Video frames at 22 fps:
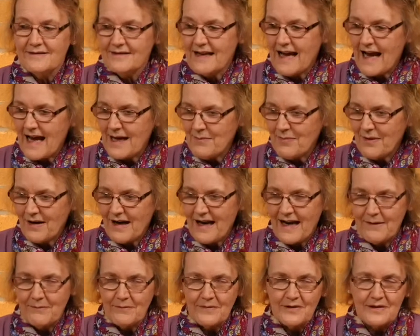
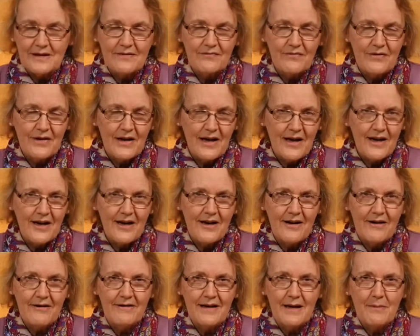Abraham was
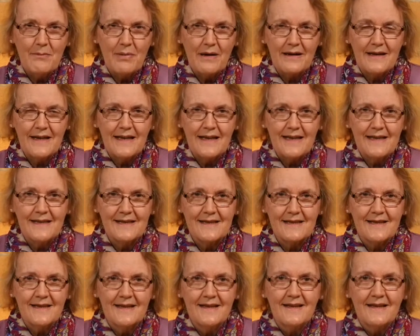very pleased.